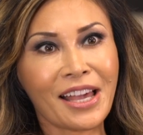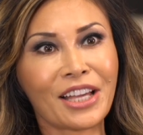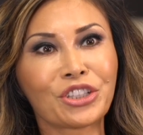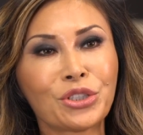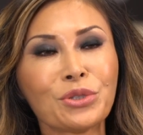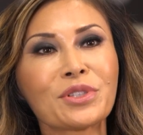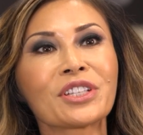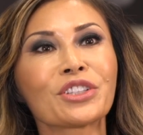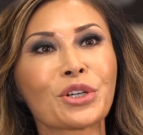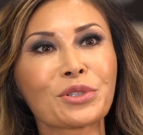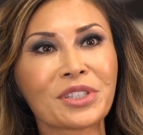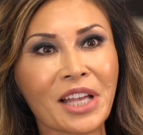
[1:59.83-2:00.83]
And using
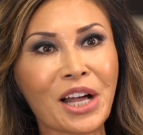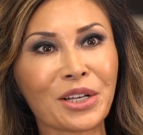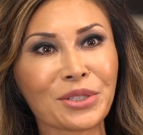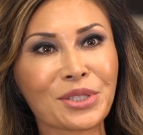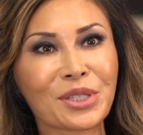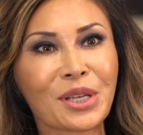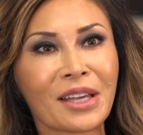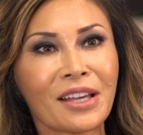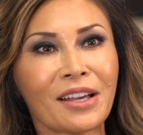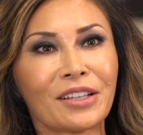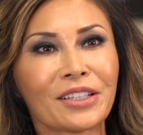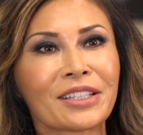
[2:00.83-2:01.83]
those cells,
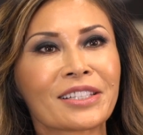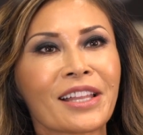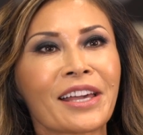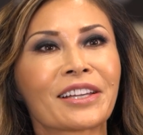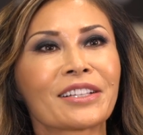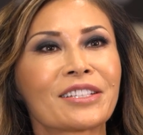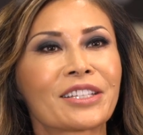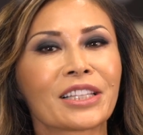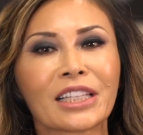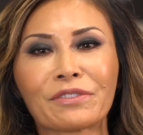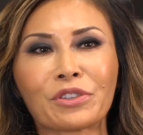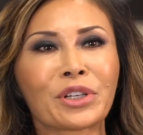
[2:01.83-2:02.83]
it's like
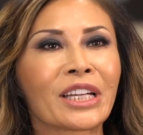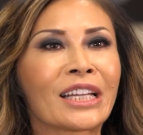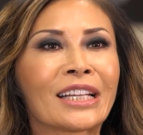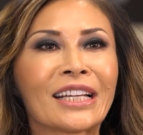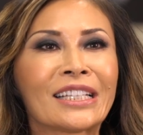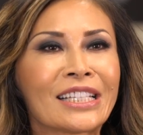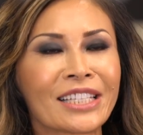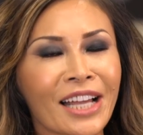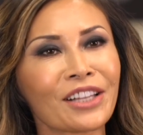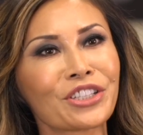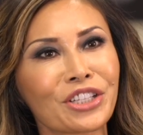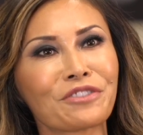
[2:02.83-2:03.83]
delivering an
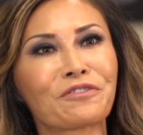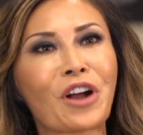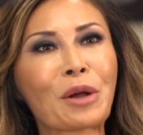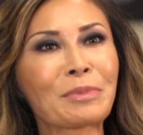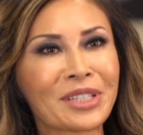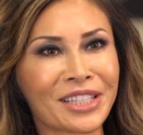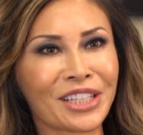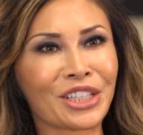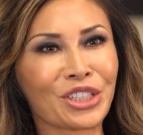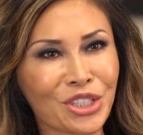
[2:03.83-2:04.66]
intelligent pharmacy